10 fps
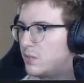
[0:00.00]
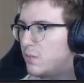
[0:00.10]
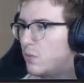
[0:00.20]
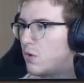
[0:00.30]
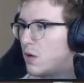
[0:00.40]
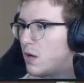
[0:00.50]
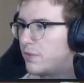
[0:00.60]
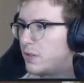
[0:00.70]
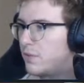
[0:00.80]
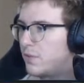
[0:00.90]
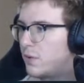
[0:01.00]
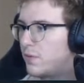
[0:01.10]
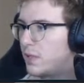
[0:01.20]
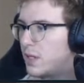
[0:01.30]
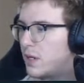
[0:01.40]
more often
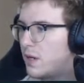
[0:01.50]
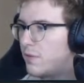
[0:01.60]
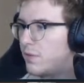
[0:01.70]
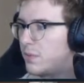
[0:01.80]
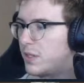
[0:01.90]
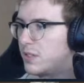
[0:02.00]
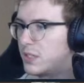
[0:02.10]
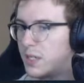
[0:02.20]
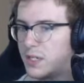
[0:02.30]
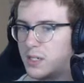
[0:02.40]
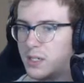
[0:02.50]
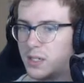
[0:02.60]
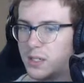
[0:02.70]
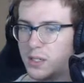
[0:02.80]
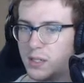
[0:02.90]
than not from this side.
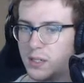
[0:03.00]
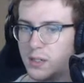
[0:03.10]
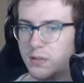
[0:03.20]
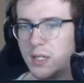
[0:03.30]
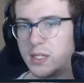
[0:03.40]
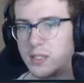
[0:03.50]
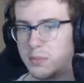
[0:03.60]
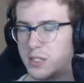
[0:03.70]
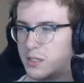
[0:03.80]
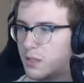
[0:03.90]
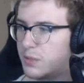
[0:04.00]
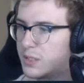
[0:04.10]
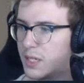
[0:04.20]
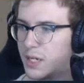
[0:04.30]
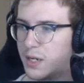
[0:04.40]
I mean, it's
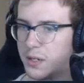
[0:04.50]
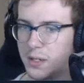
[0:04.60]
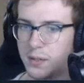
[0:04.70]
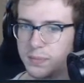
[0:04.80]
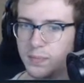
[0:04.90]
double-sided, I don't know.